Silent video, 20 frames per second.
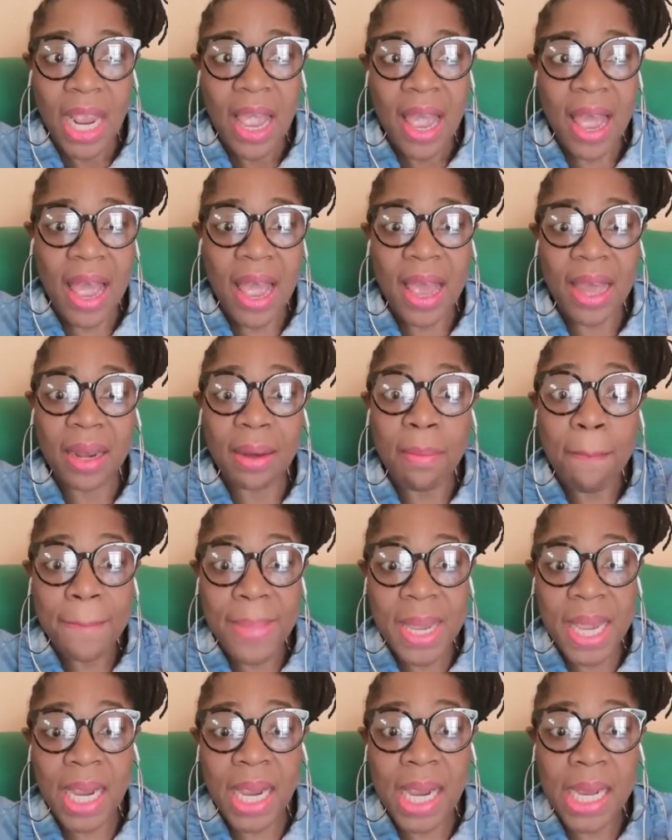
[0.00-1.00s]
and
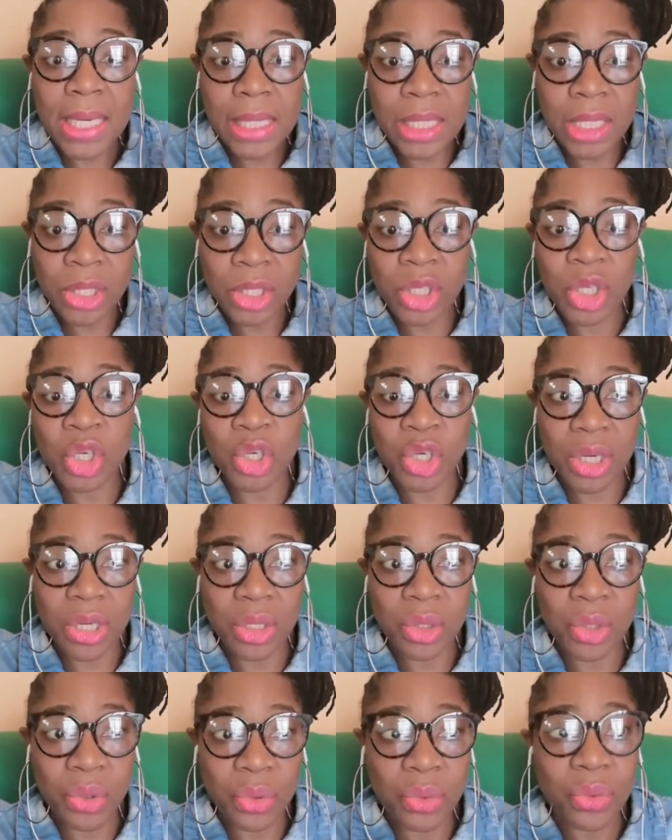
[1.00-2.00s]
make a
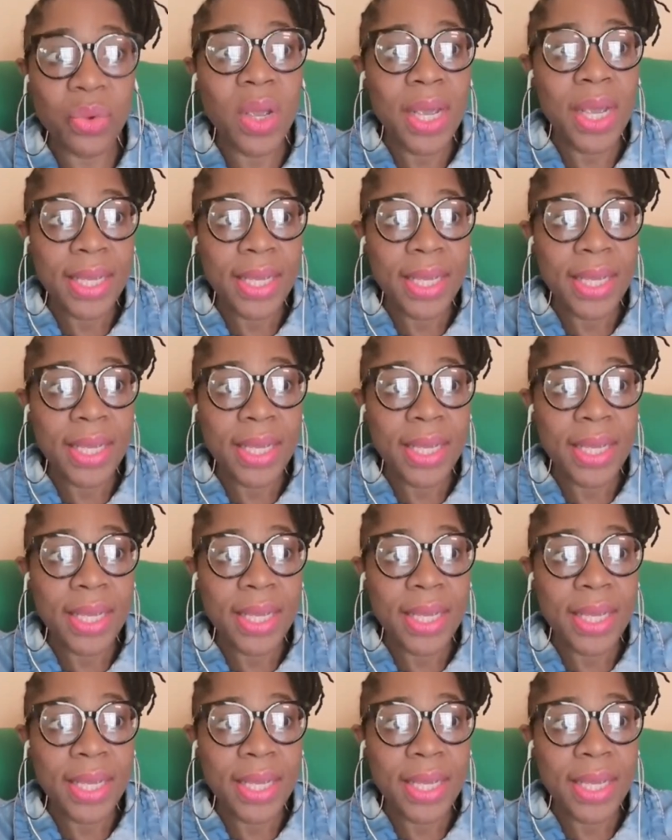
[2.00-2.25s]
decision to,